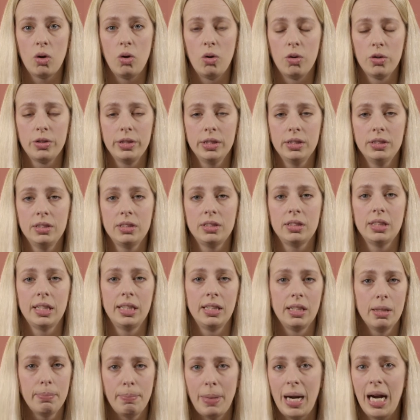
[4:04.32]
audience
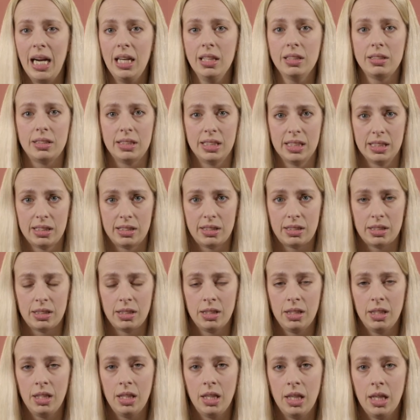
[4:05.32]
in the pilot test.
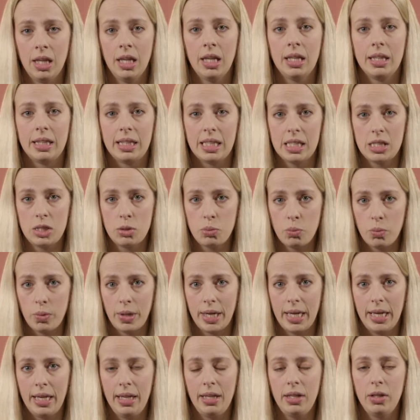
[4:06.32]
This
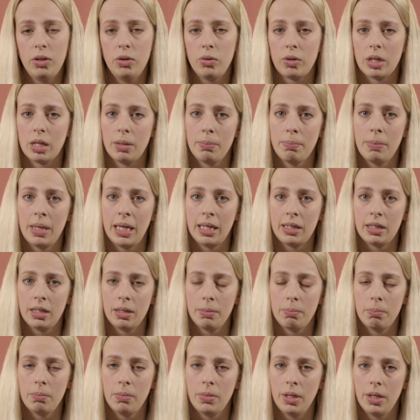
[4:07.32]
way you can make
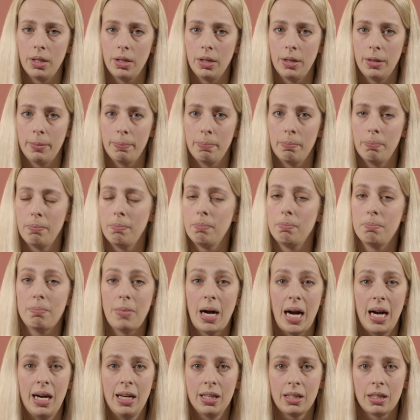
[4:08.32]
them
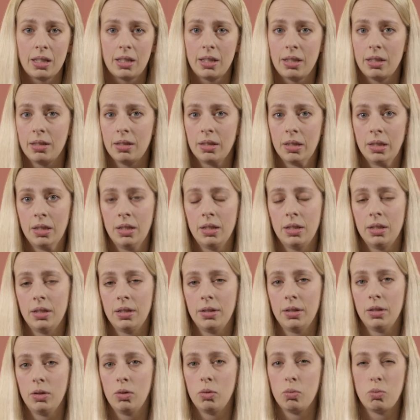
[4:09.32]
mark
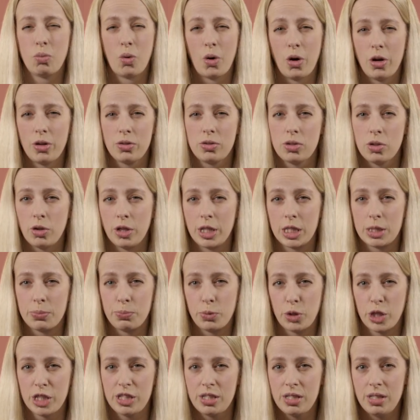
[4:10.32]
words or
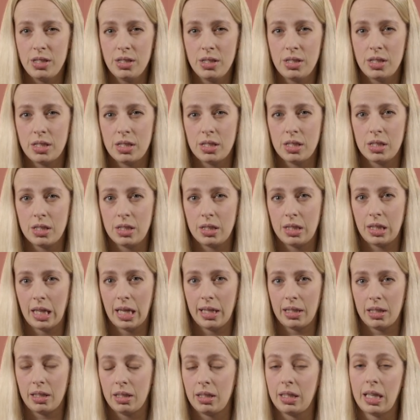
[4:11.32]
expressions
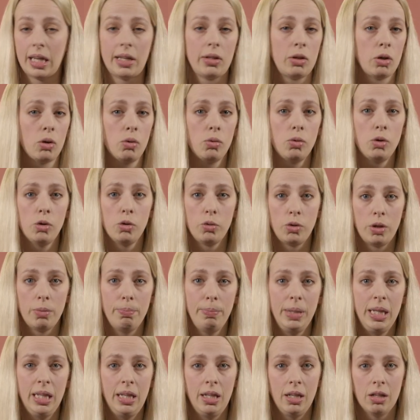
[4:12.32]
that they don't know the
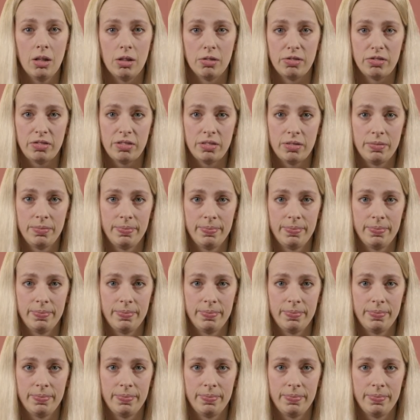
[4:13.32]
meaning of.